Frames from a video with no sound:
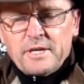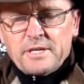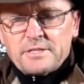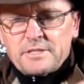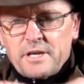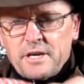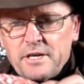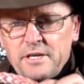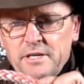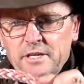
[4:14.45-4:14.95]

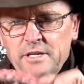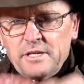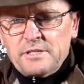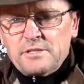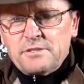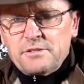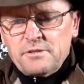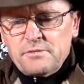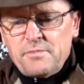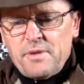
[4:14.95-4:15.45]
So you
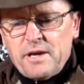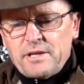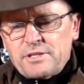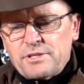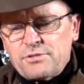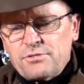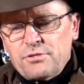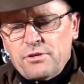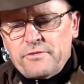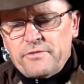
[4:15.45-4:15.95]
need to make
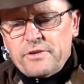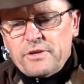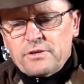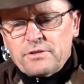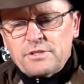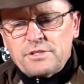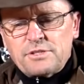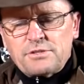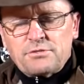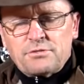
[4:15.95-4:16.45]
sure if you've
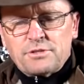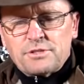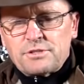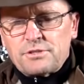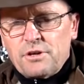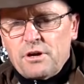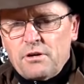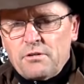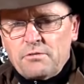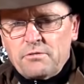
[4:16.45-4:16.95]
got this sort of
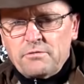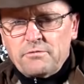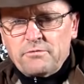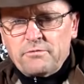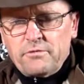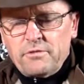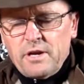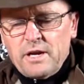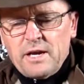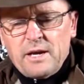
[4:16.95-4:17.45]
style
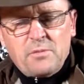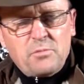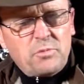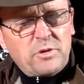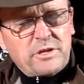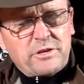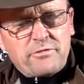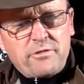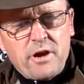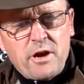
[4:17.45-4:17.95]
um,
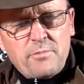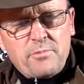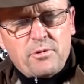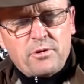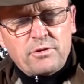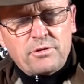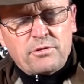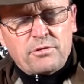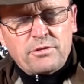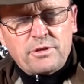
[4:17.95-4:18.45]
winch rope
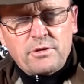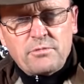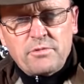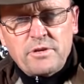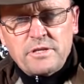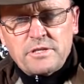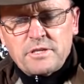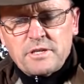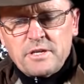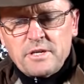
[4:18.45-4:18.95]
on on your
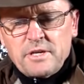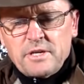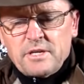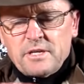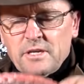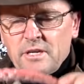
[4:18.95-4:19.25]
winch,